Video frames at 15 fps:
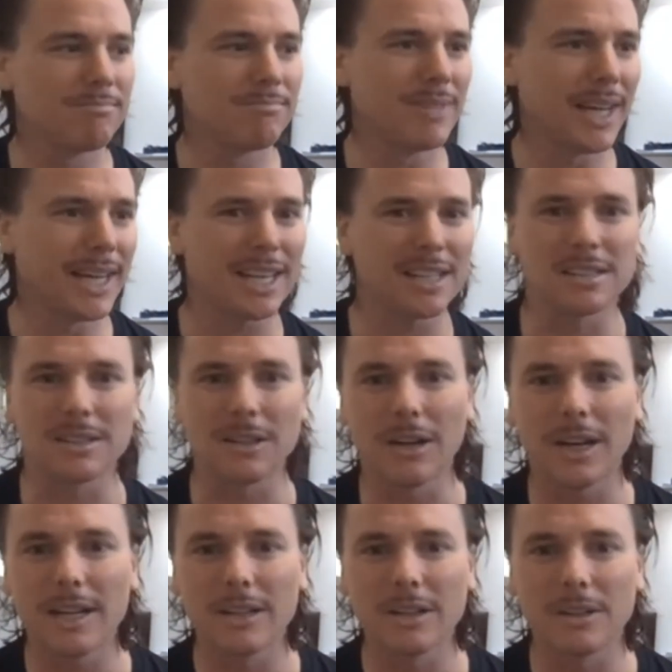I guess,
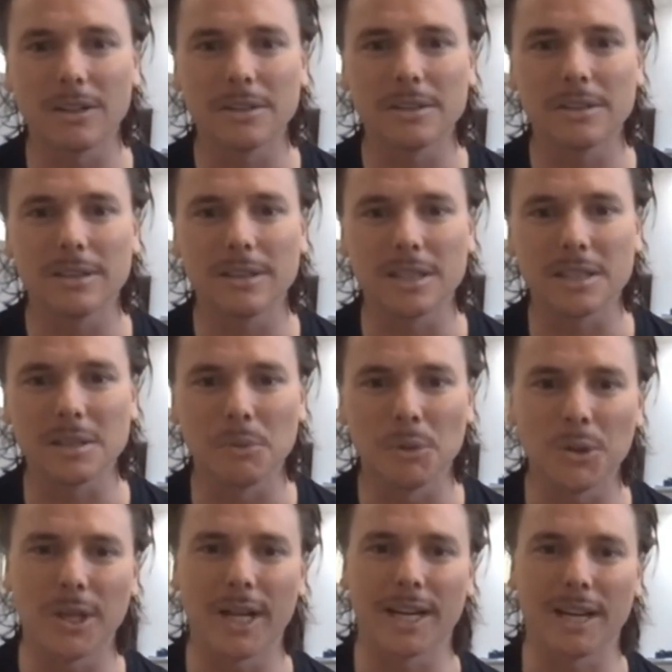dialogue. It's
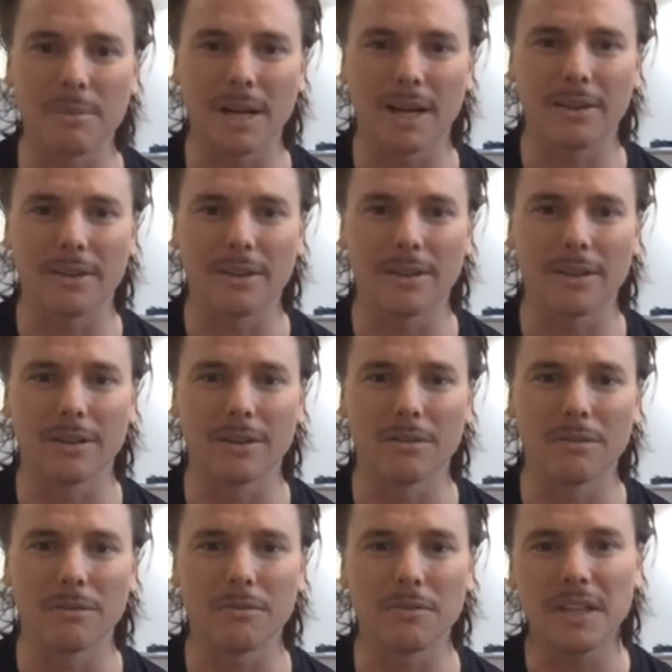more like about
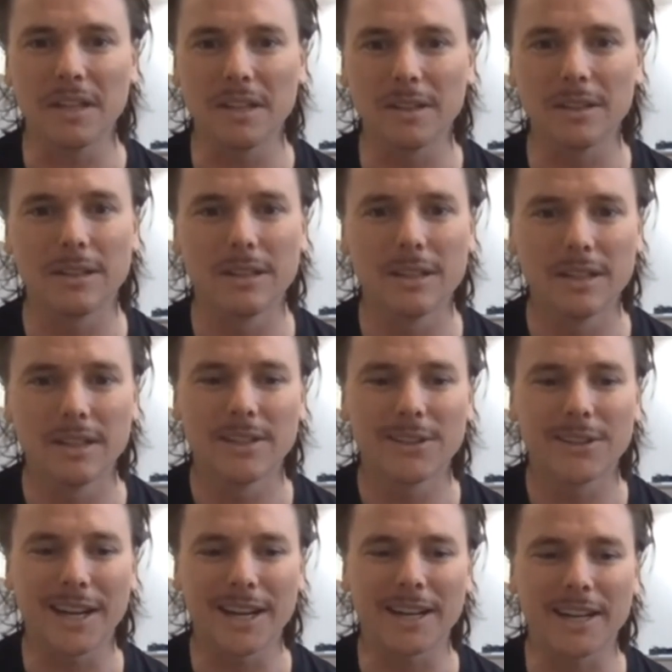the feel.
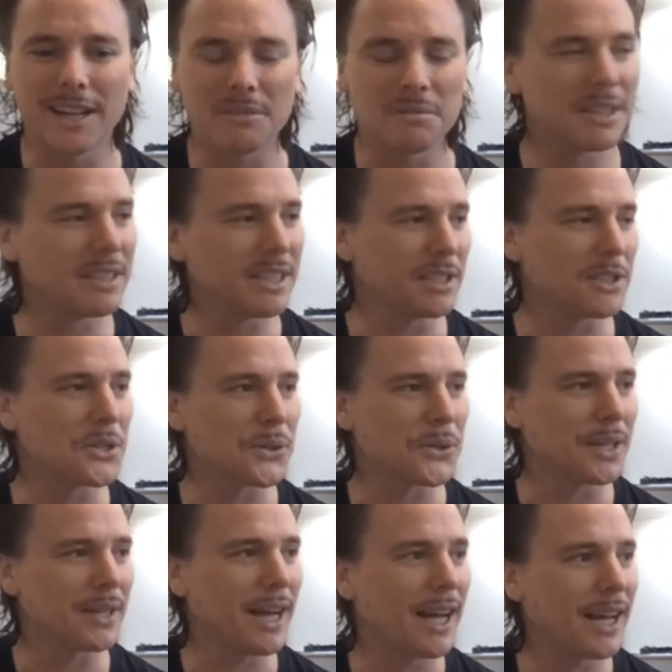I really
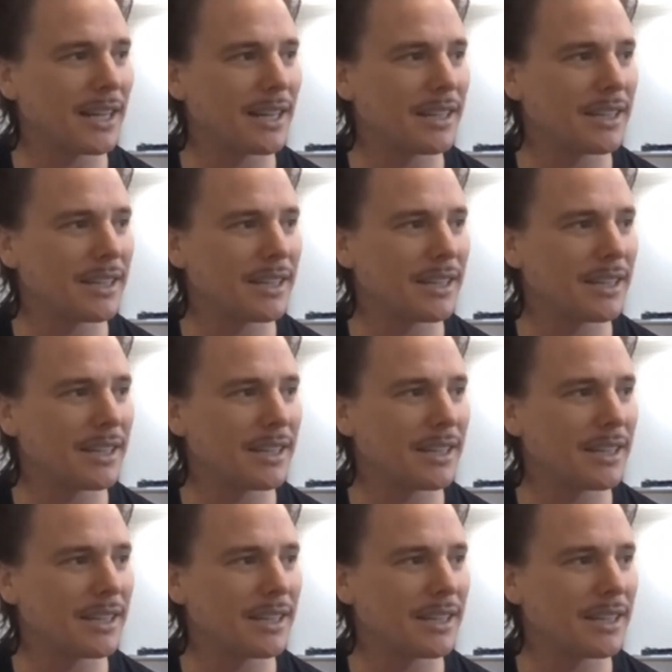enjoy that.